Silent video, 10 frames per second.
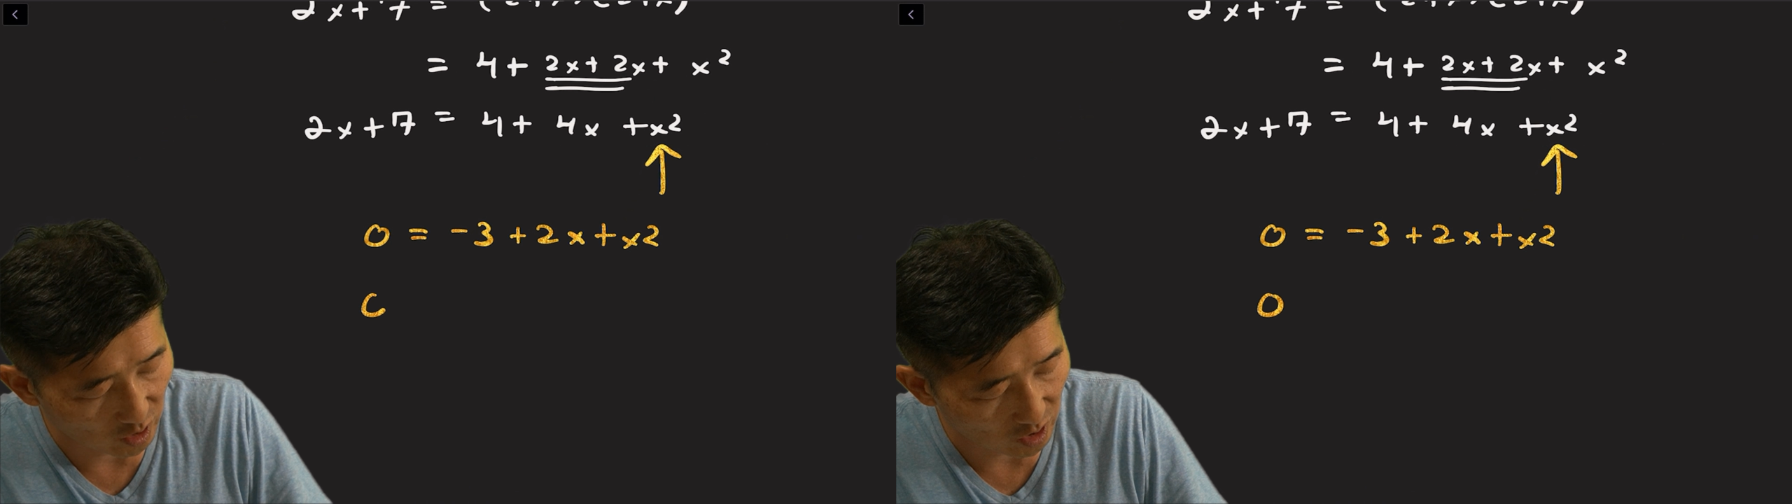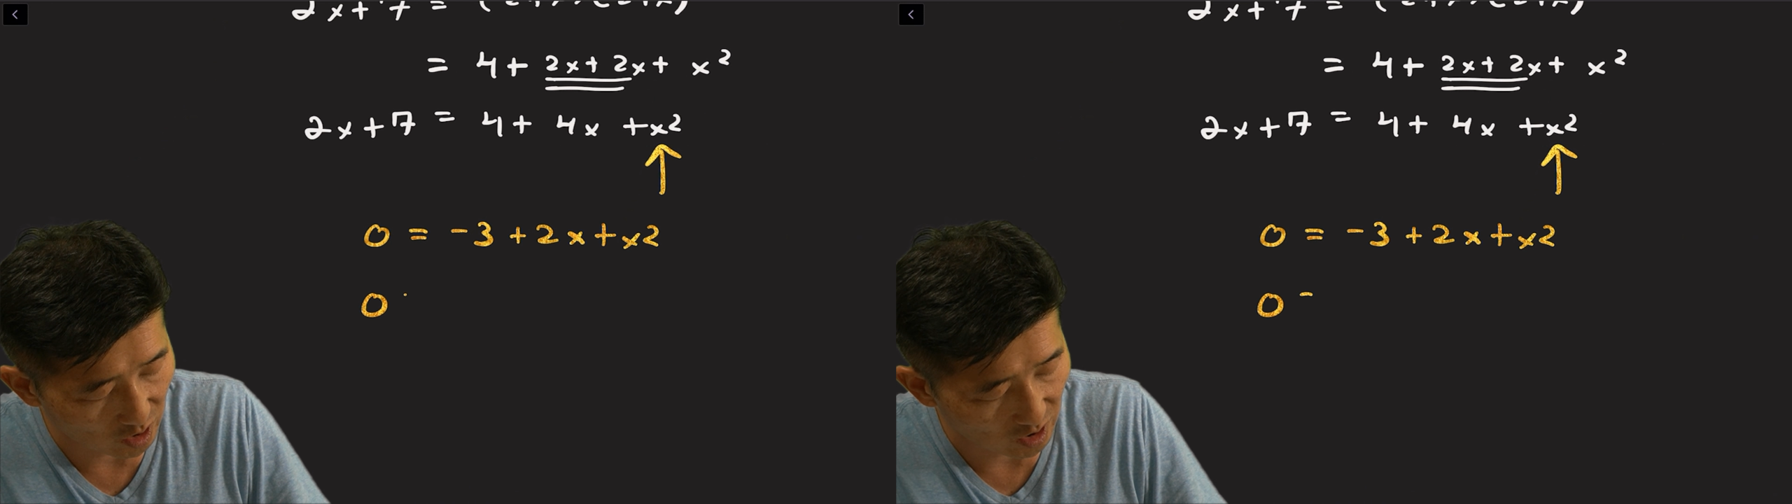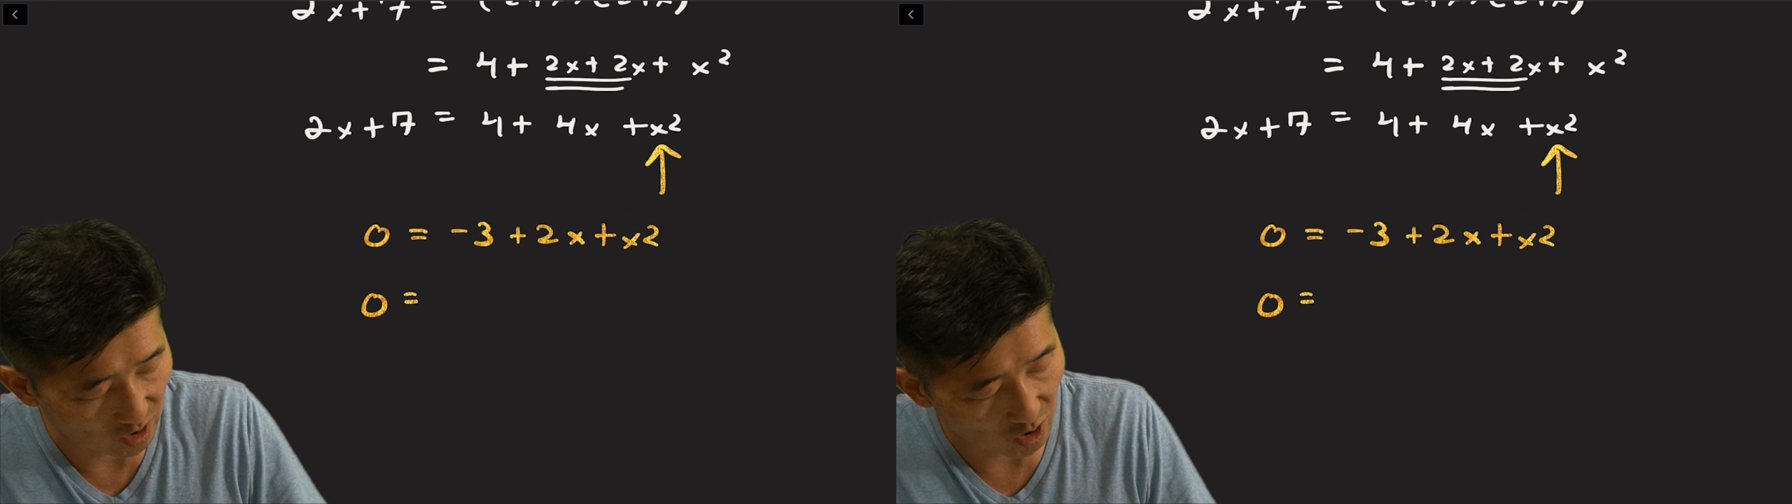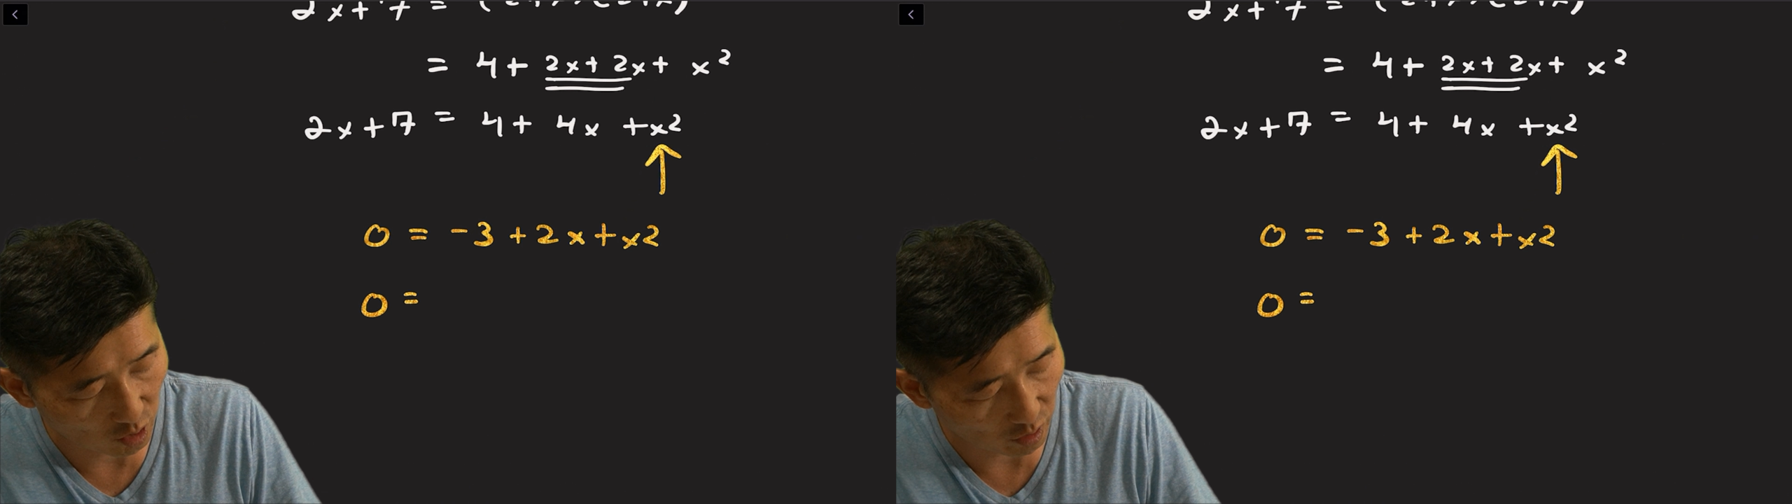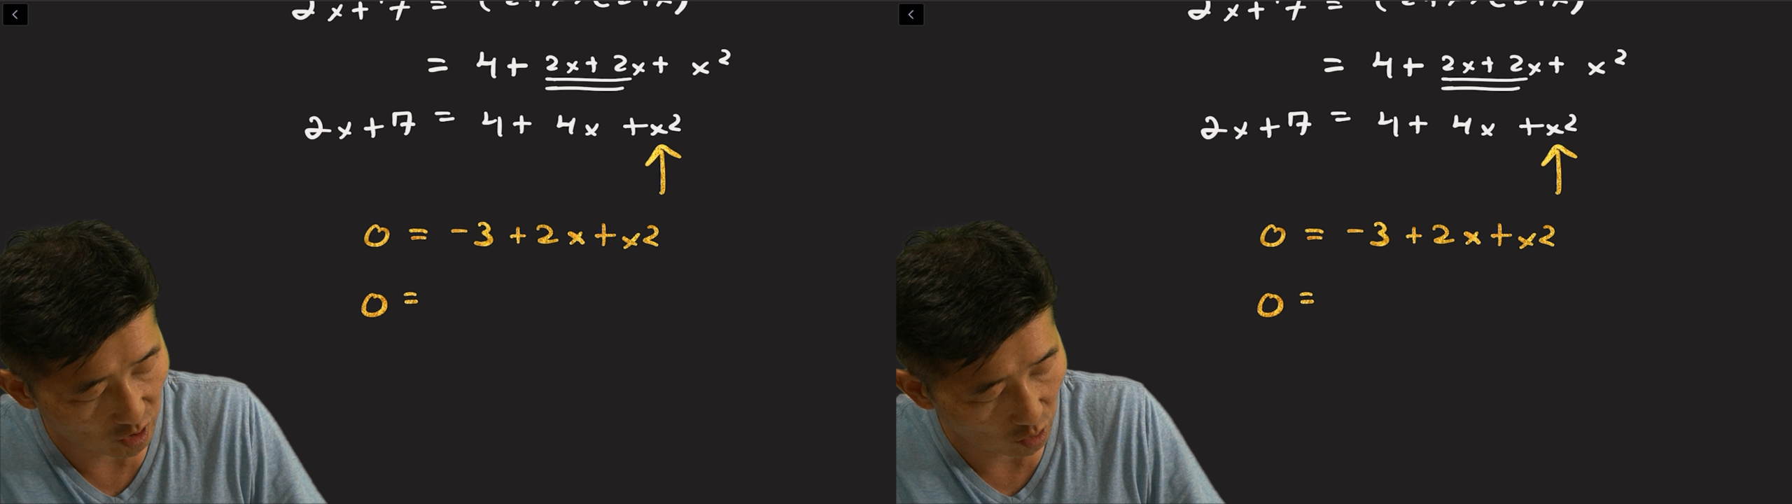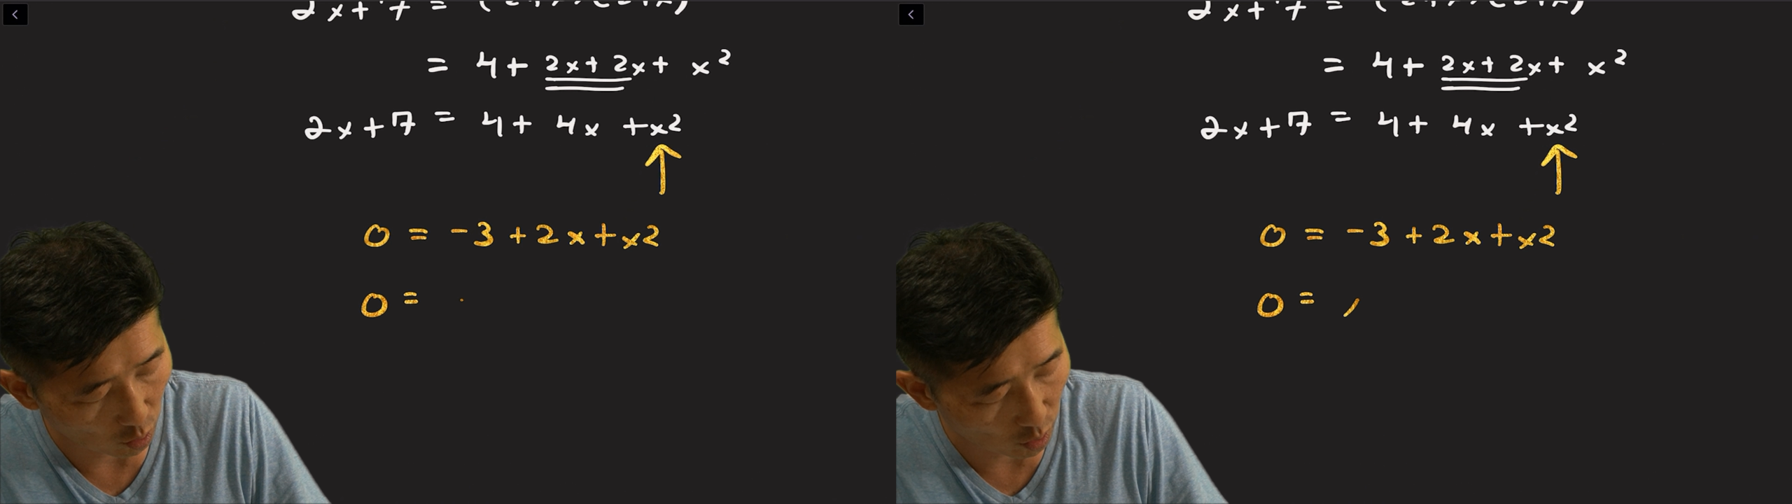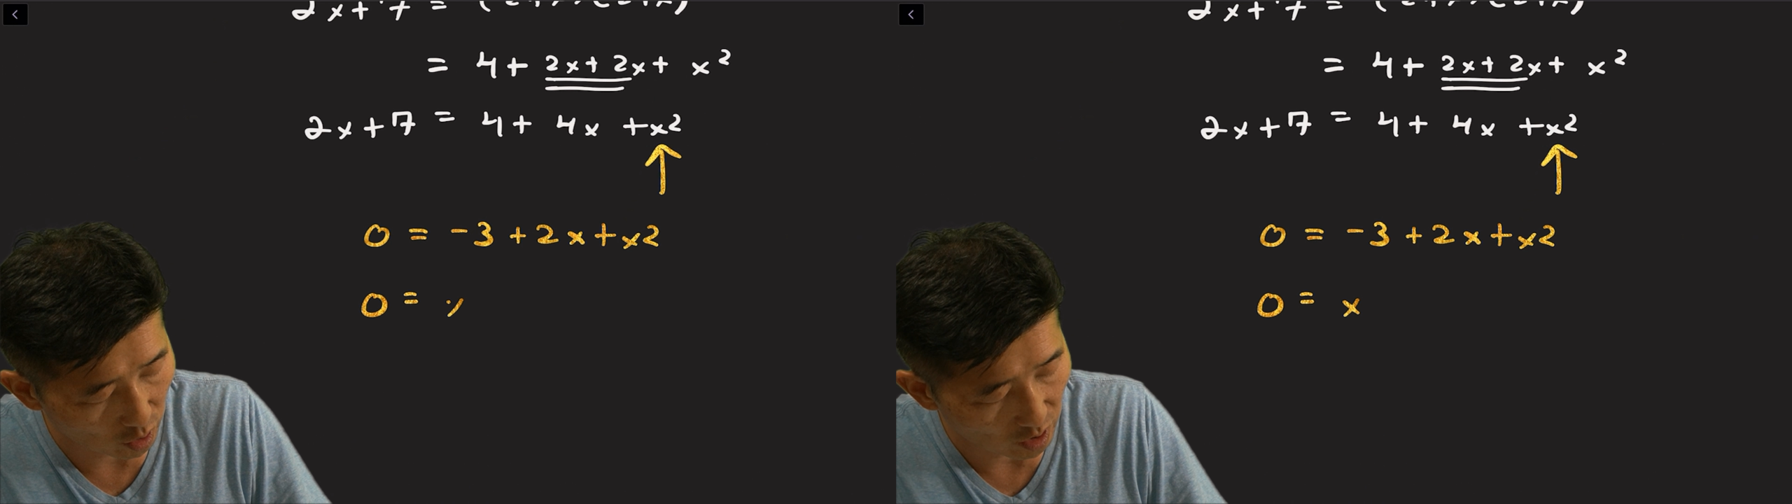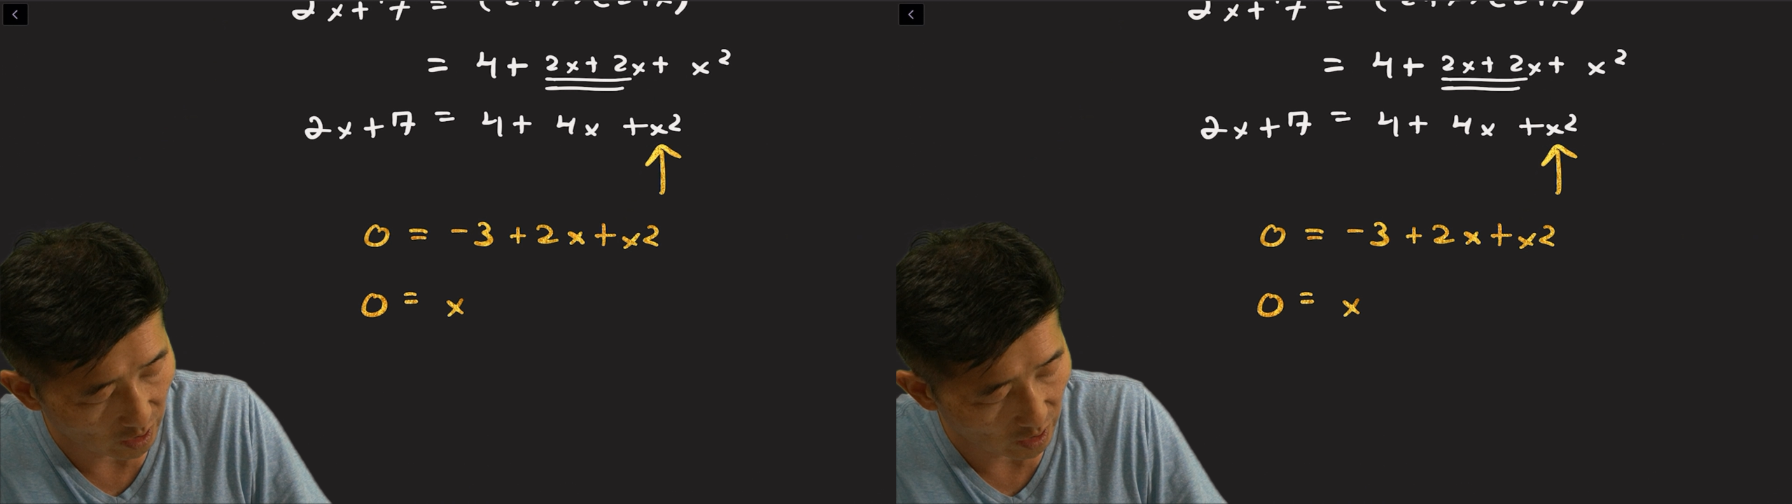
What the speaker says: this in decreasing order.